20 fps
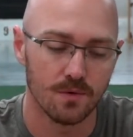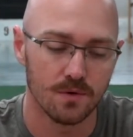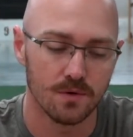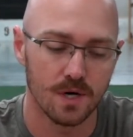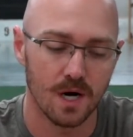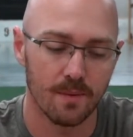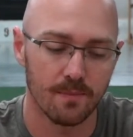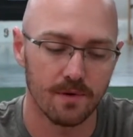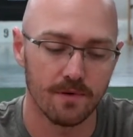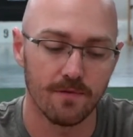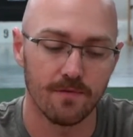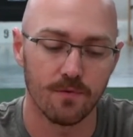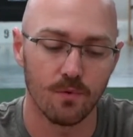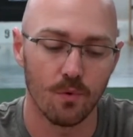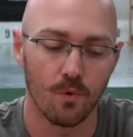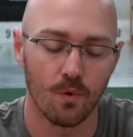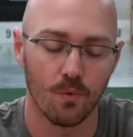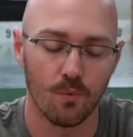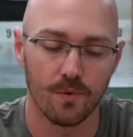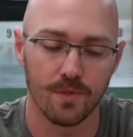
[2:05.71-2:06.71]
do not be
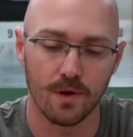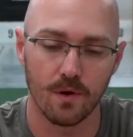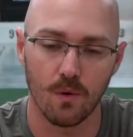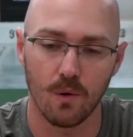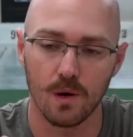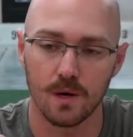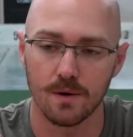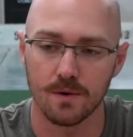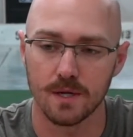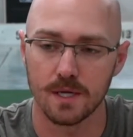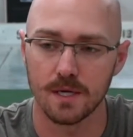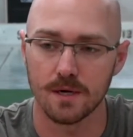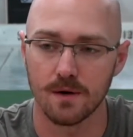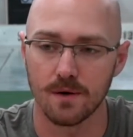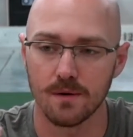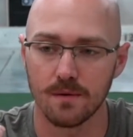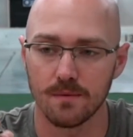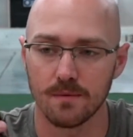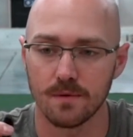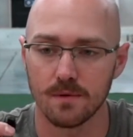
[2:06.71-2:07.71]
fooled with the quality
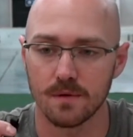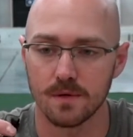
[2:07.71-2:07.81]
or